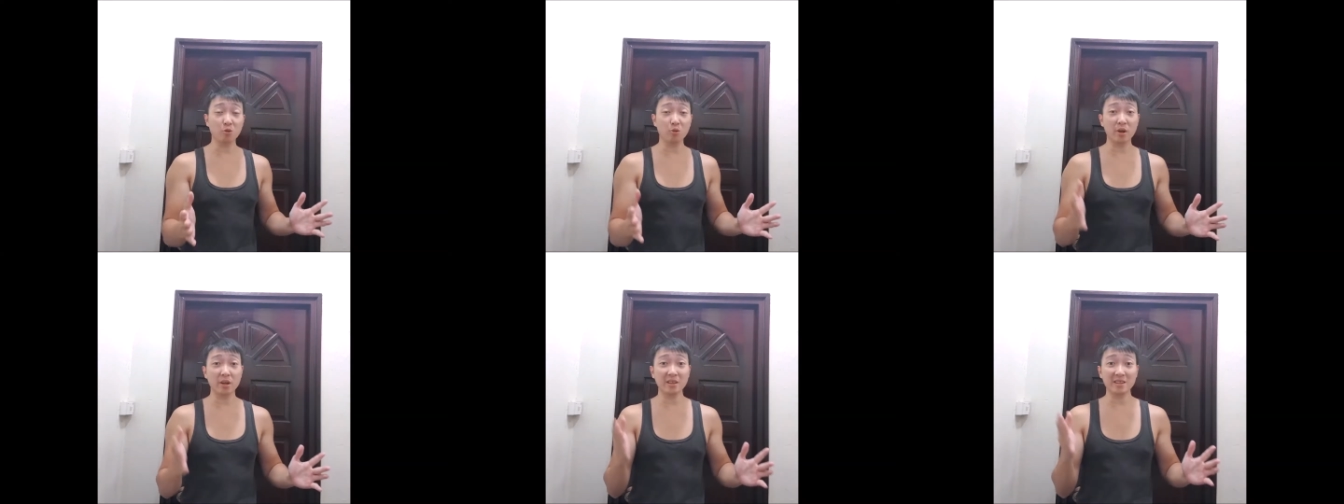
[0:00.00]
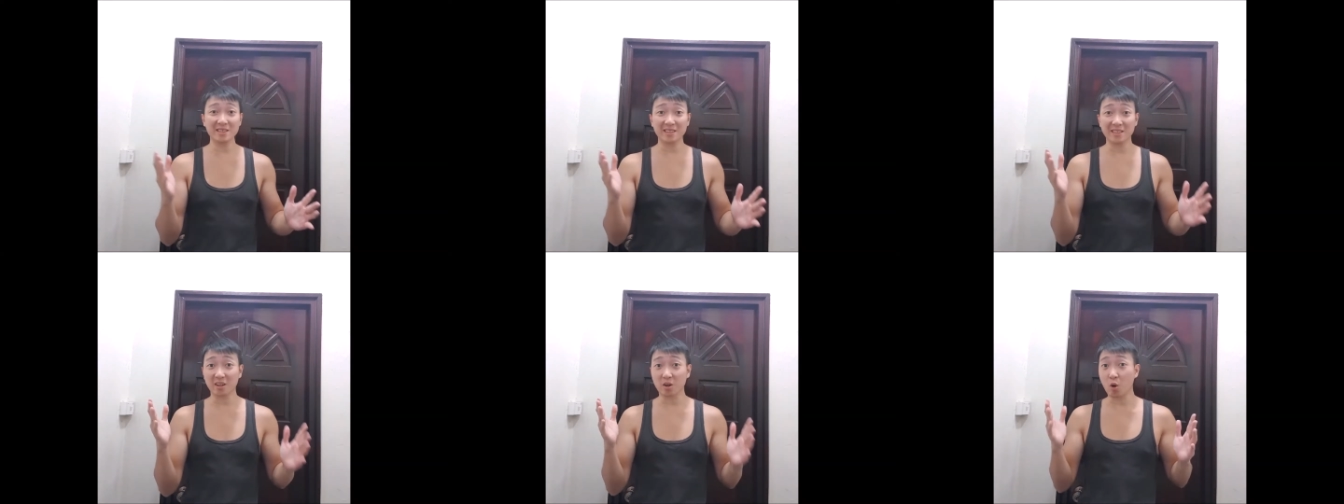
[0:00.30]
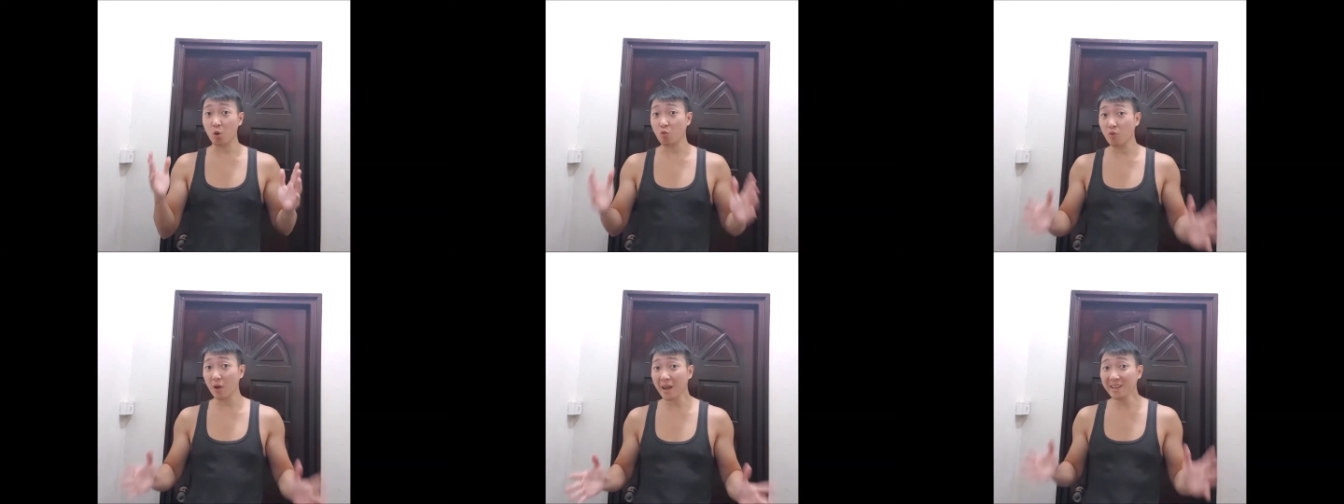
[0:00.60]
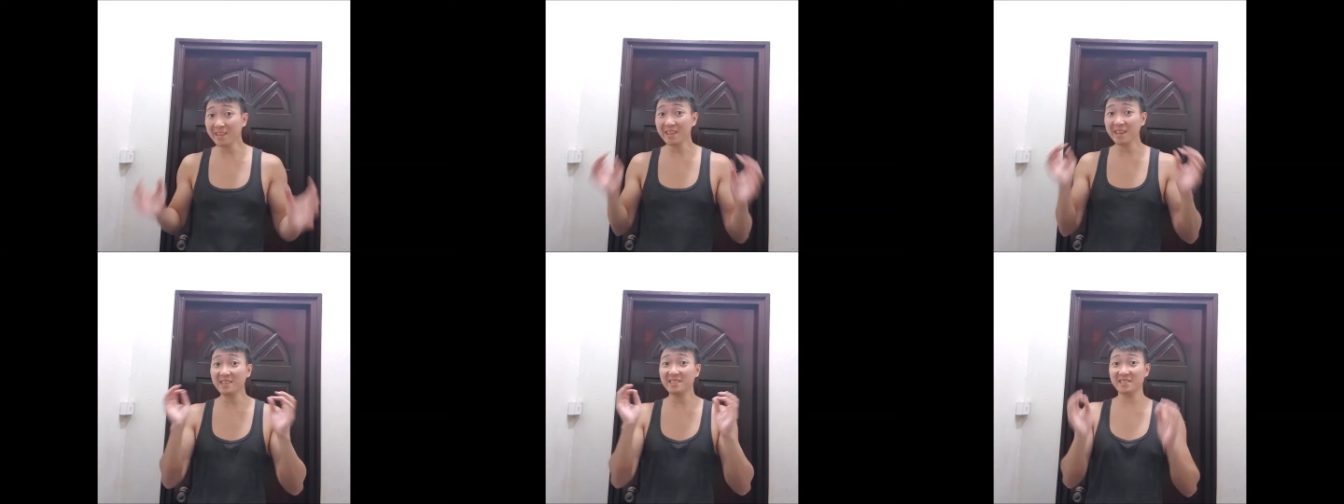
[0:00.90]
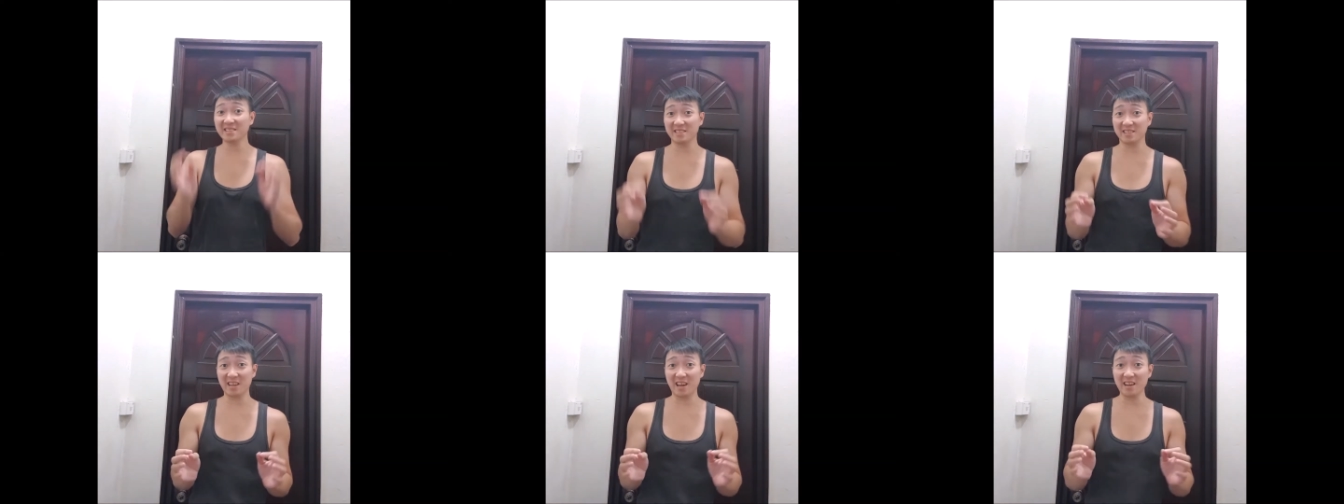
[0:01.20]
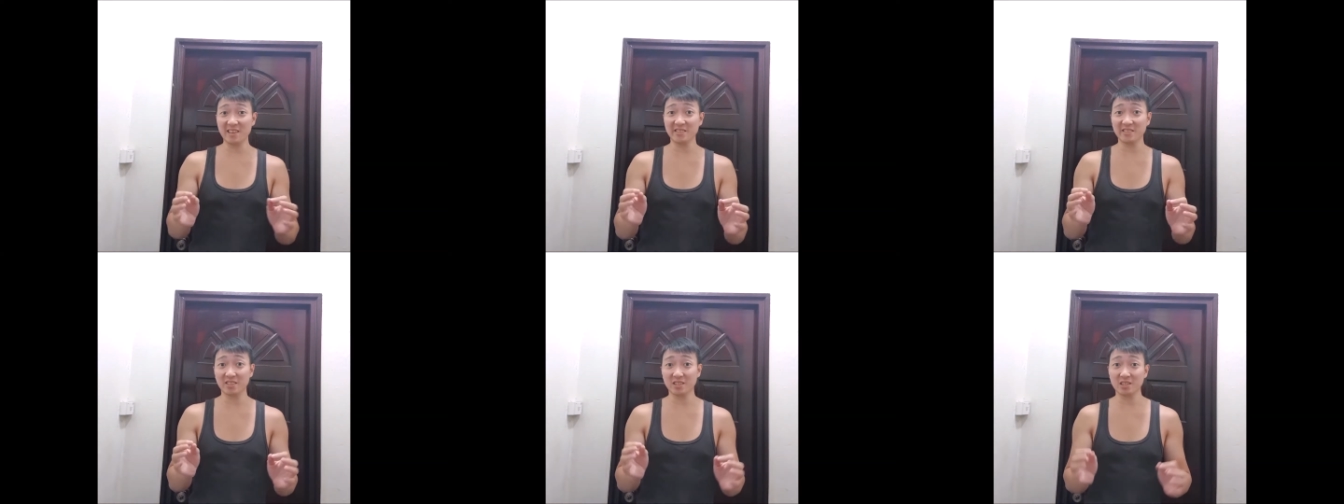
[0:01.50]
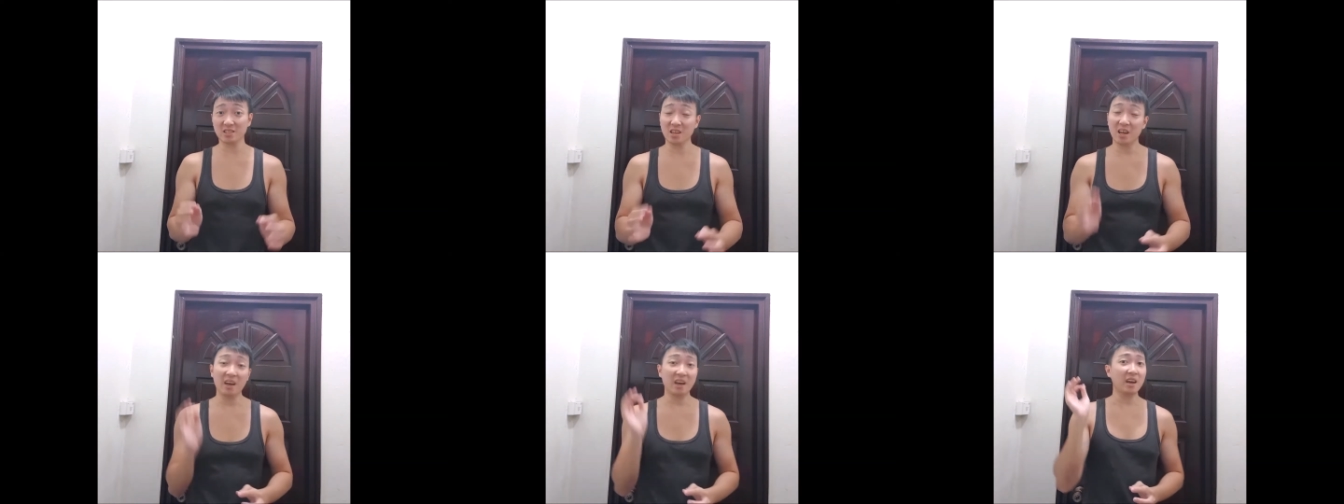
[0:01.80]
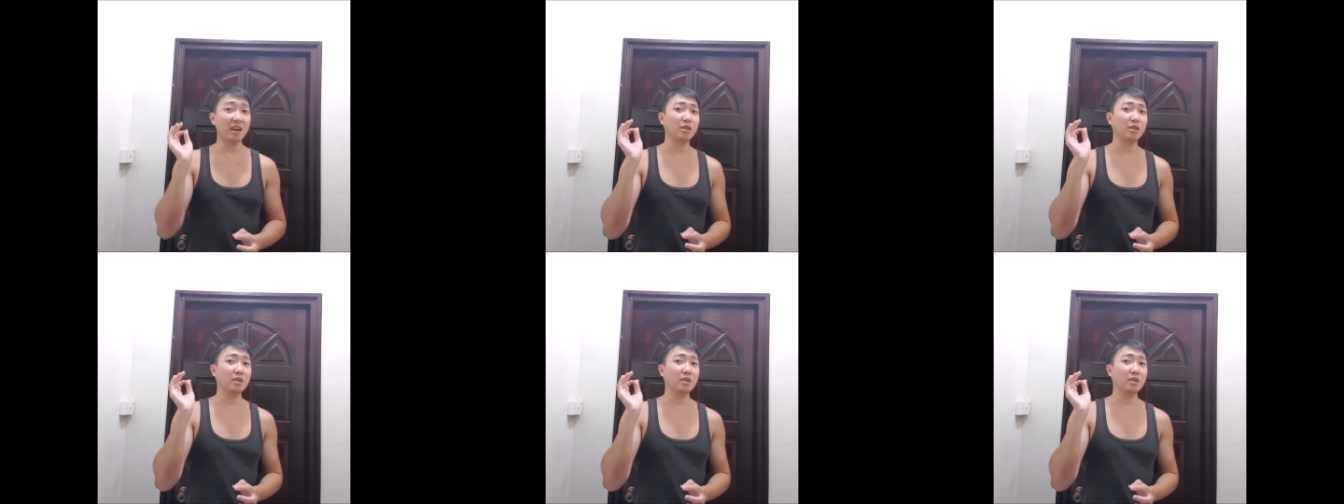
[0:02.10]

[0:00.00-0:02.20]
doing the correct exercises